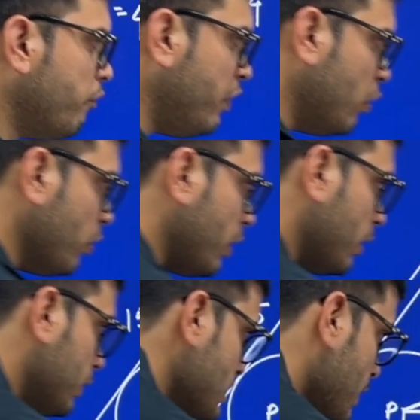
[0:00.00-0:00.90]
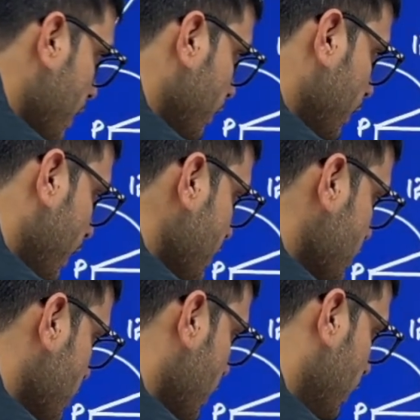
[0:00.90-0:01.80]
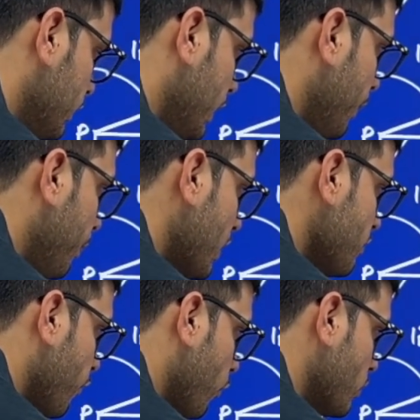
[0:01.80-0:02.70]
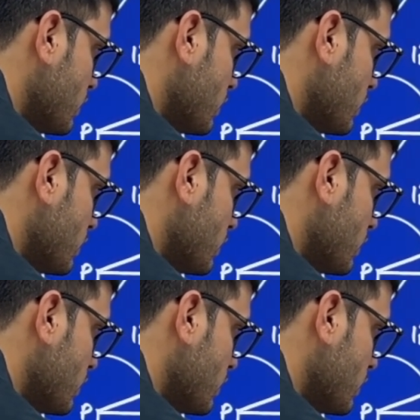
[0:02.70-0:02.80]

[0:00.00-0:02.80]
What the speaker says: Now we know that this length is 3 plus 4,